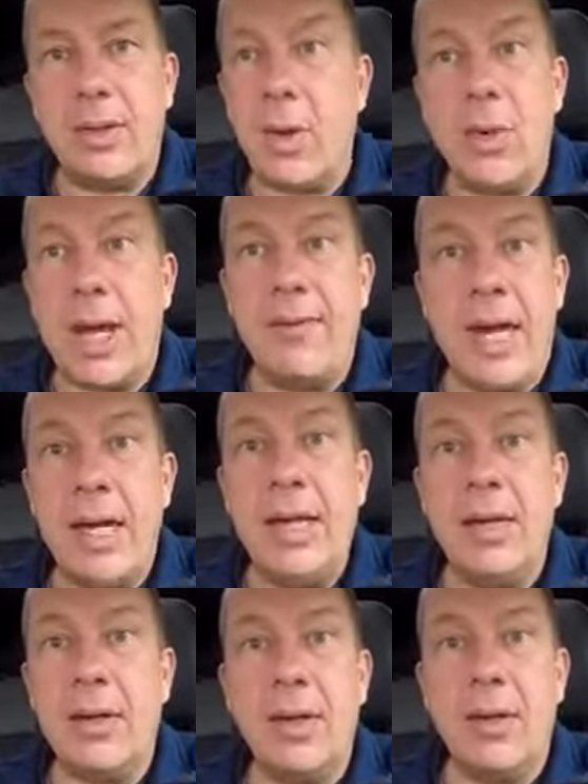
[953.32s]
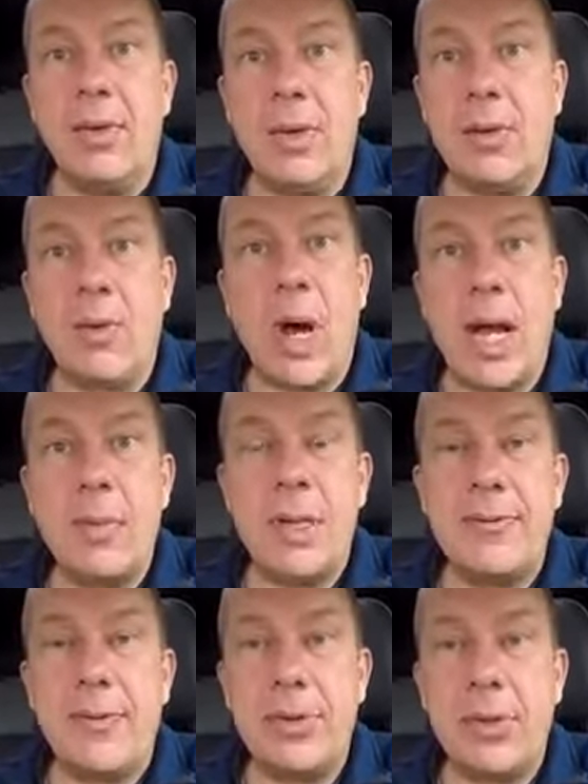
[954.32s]
don't have any
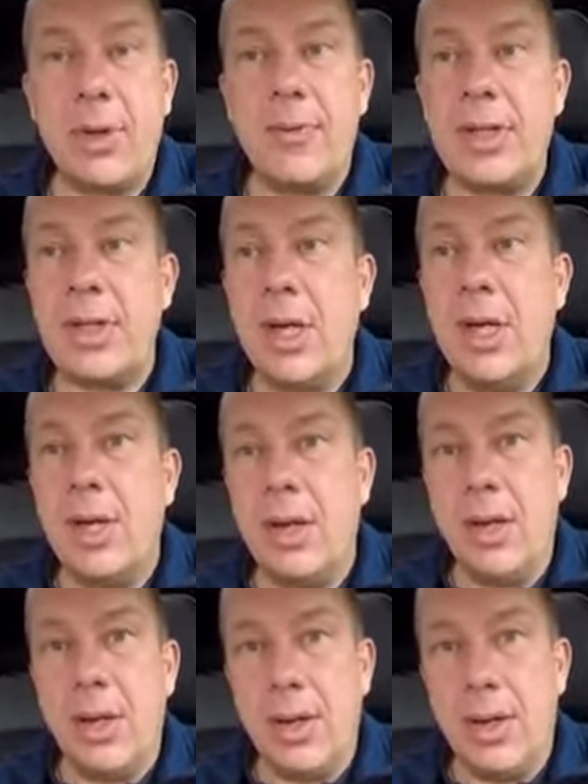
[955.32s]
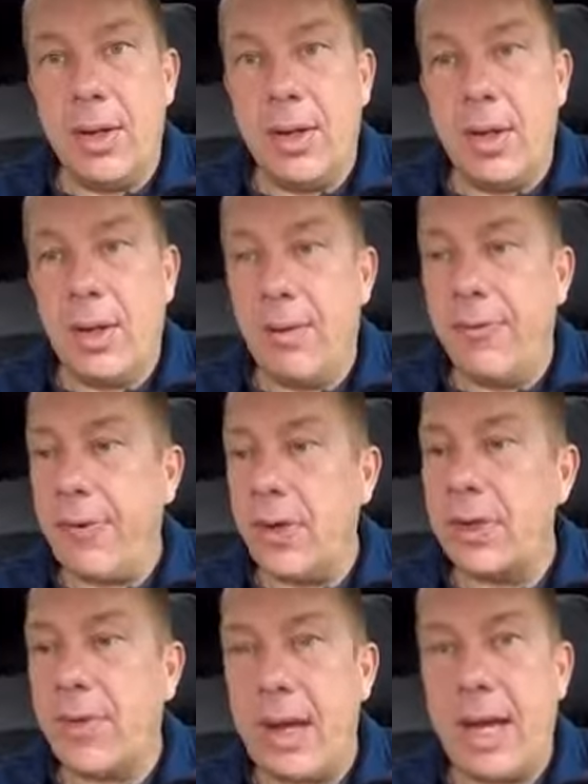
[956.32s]
requirements for service.
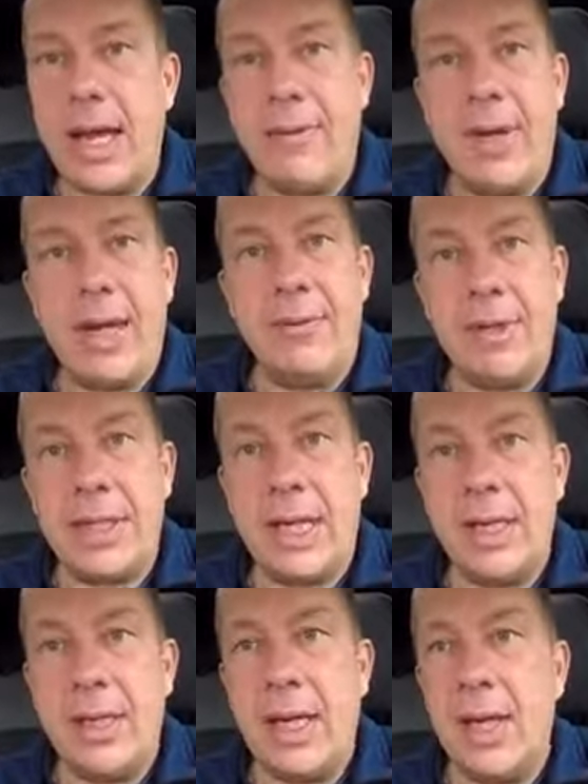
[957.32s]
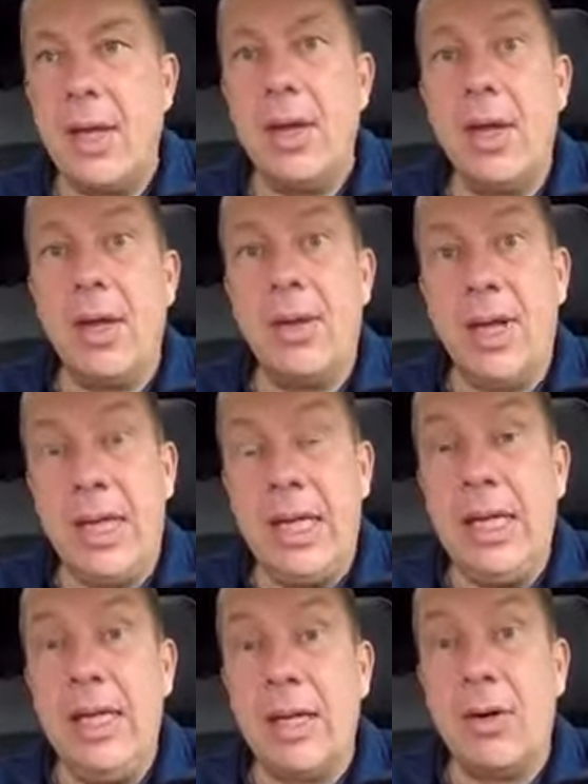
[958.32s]
Volkswagen have every second year. The
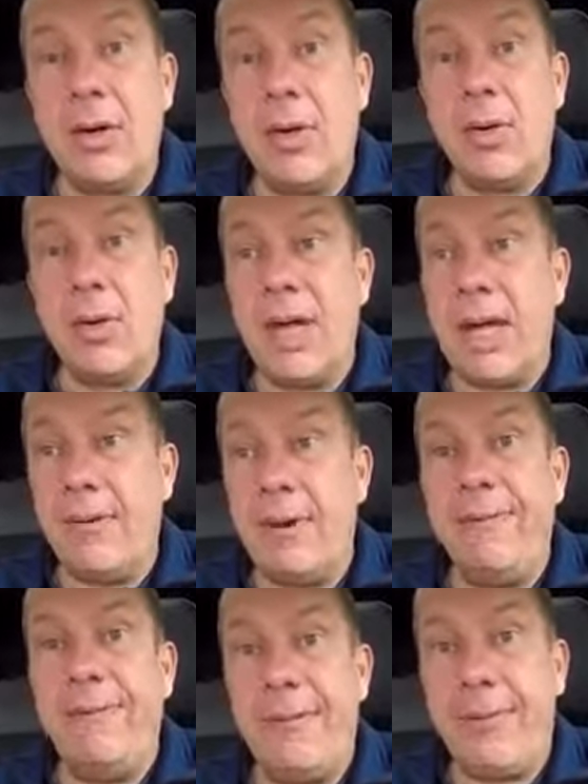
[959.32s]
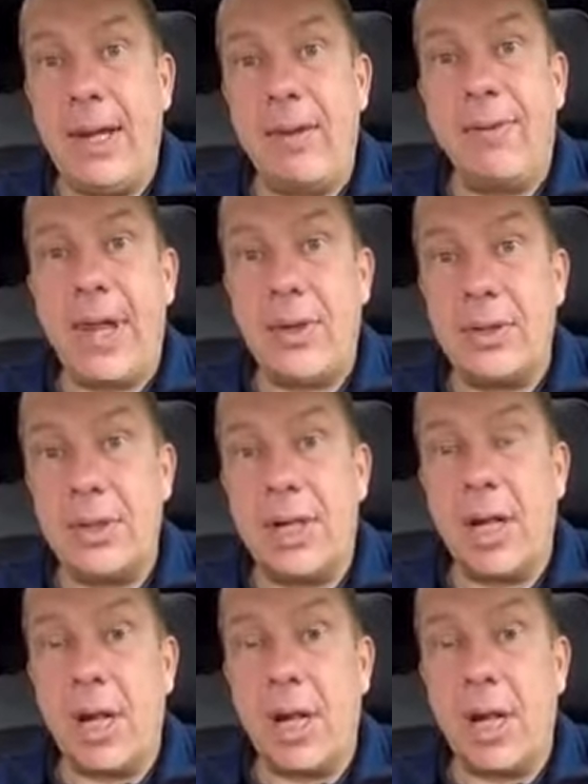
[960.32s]
e-Niro every 15,000